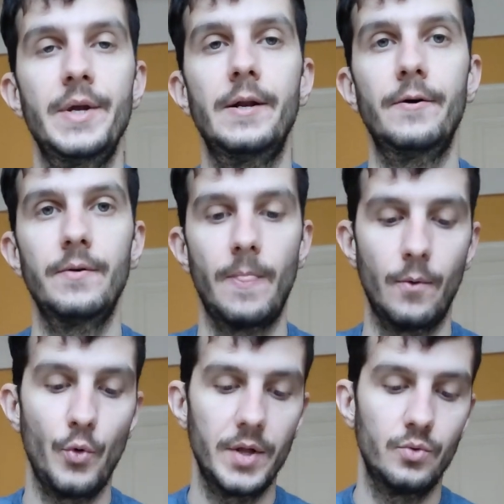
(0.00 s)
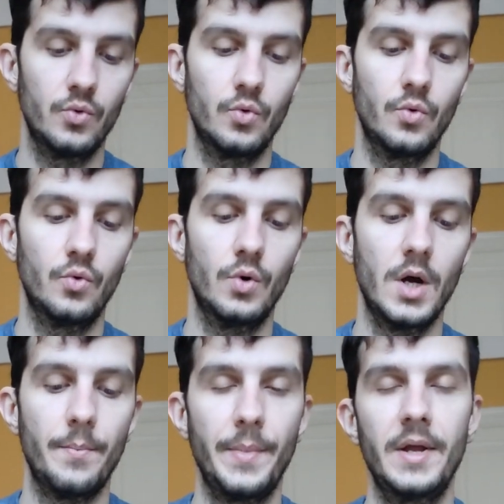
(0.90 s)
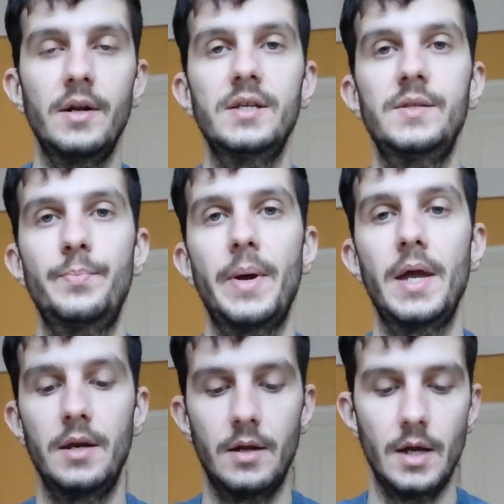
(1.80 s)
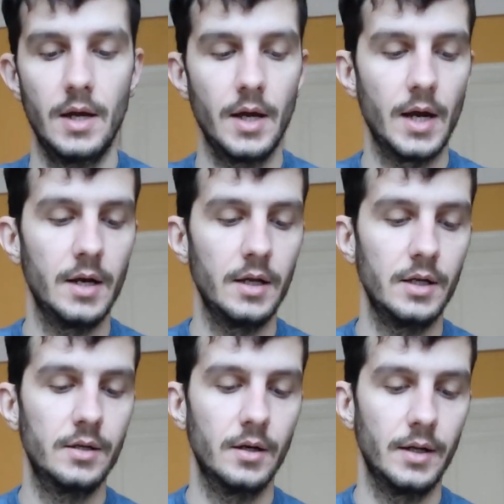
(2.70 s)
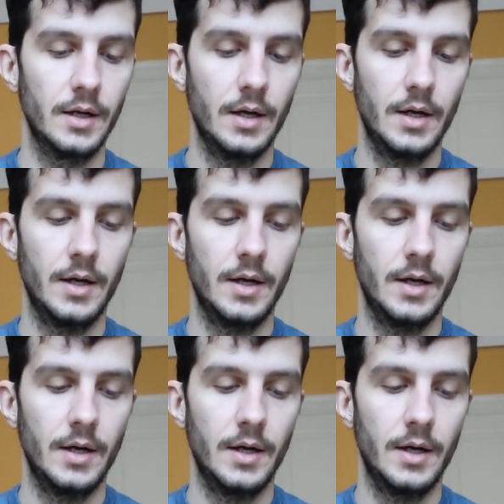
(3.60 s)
million, went to mainly Spain and Italy